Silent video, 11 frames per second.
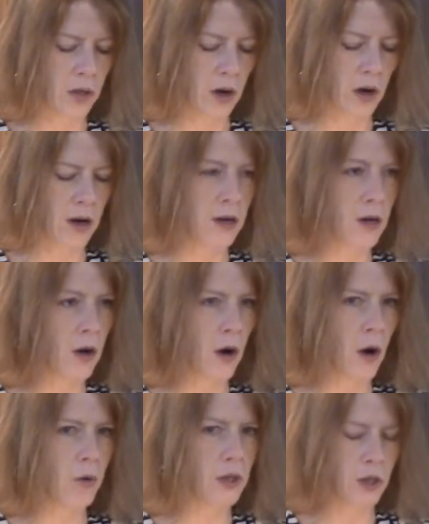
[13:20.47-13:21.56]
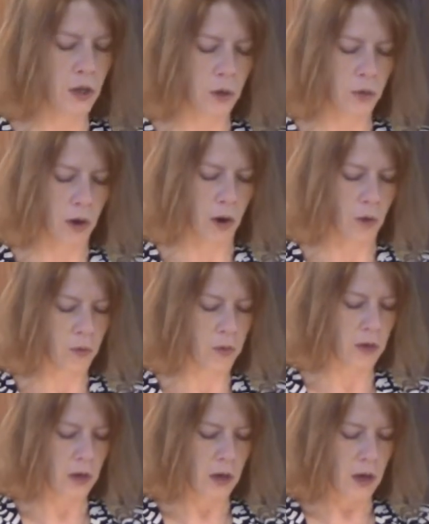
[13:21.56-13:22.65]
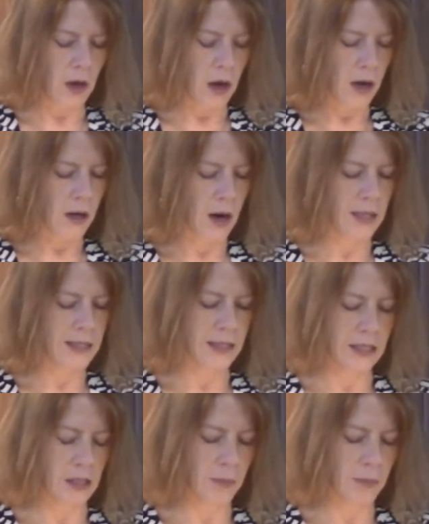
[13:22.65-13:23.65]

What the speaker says: God, only you know." God said to